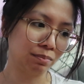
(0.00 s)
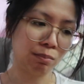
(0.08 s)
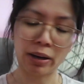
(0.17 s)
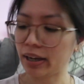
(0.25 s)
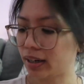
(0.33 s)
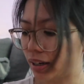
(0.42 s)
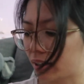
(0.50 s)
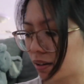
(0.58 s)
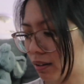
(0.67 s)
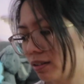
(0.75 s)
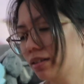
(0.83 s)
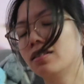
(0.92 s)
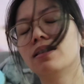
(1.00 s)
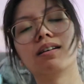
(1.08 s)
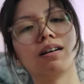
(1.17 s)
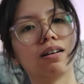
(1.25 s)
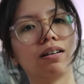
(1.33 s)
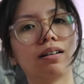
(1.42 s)
Painting.
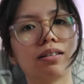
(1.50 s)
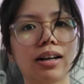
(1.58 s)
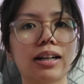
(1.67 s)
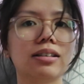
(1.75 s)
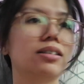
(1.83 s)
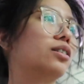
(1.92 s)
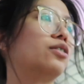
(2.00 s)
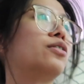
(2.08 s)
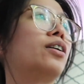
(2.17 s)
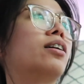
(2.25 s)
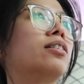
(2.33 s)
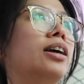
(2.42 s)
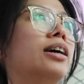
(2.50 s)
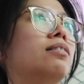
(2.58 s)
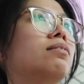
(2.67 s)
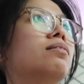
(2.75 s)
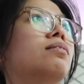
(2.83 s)
All that stuff. All that.